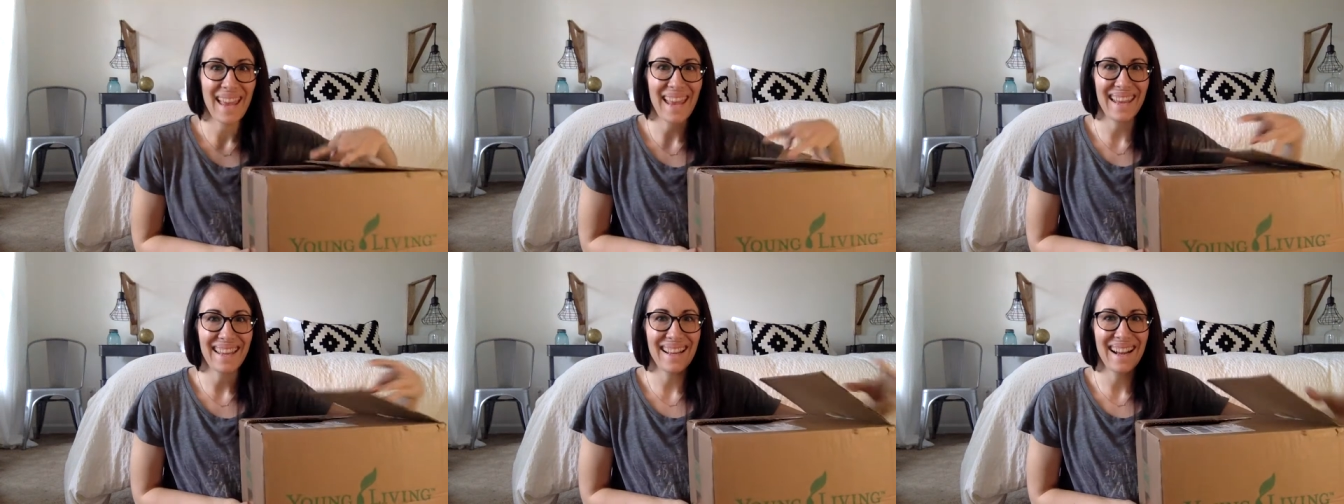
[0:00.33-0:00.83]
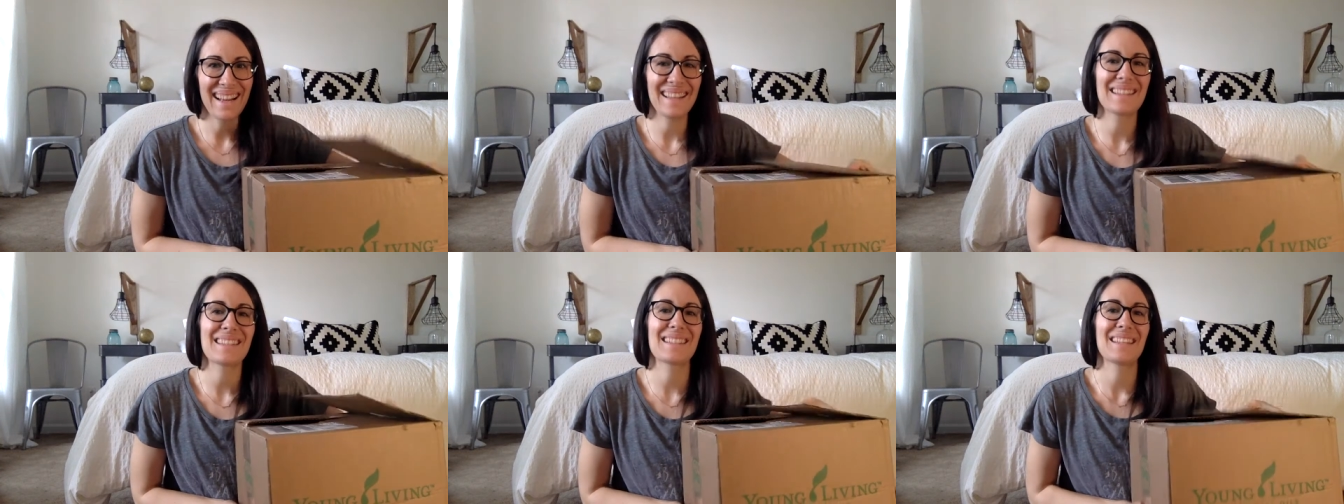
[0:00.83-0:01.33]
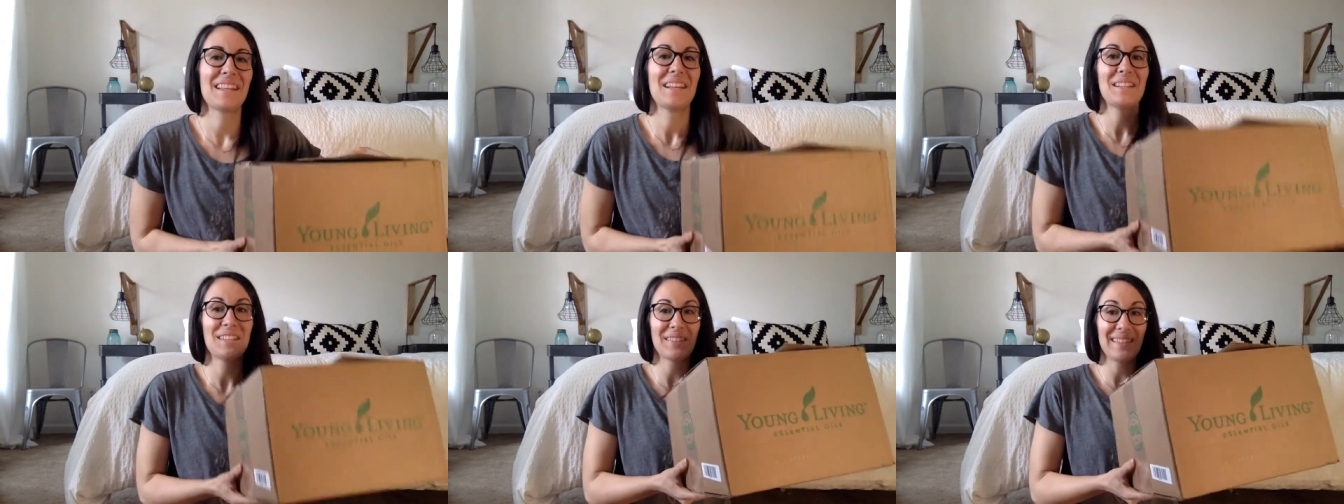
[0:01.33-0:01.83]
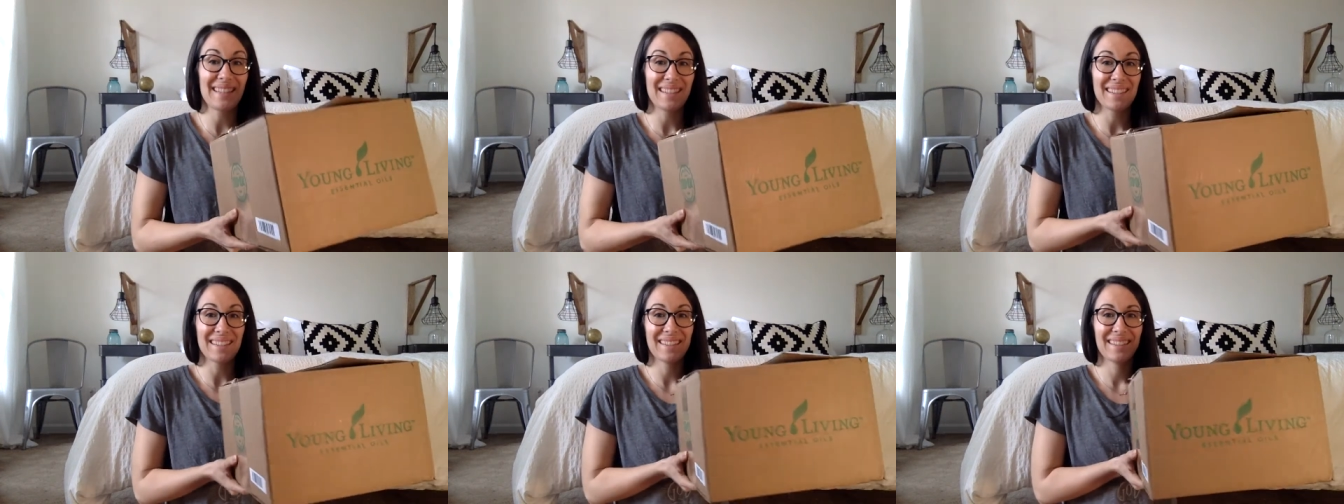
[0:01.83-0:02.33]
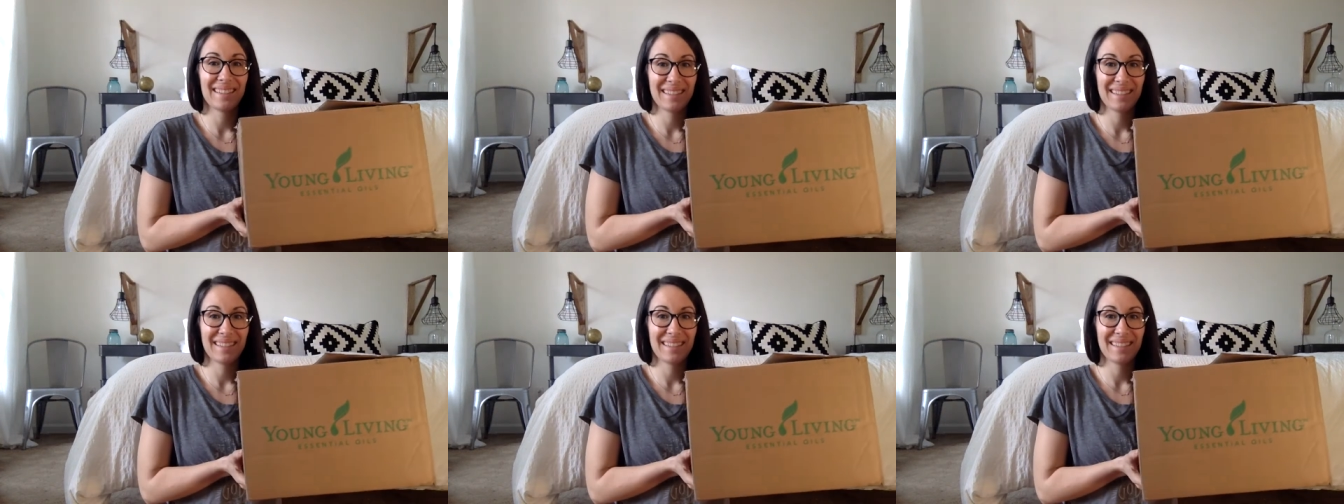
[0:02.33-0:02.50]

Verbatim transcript: Hey guys, look what's here.